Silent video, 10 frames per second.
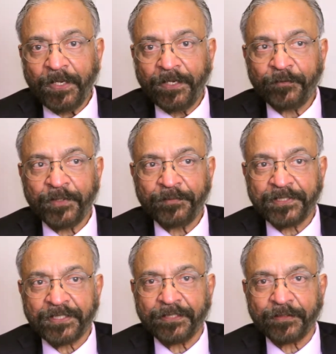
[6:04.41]
and when we
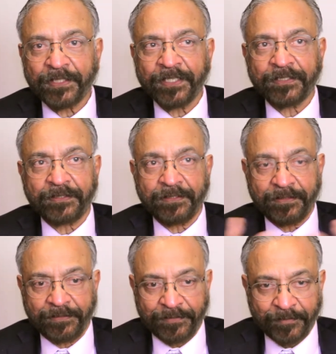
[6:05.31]
try to get uh,
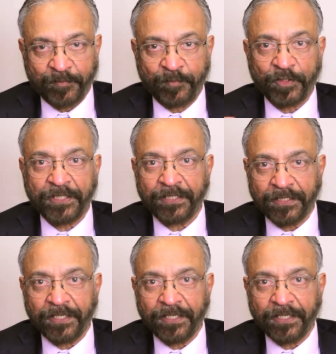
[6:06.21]
booking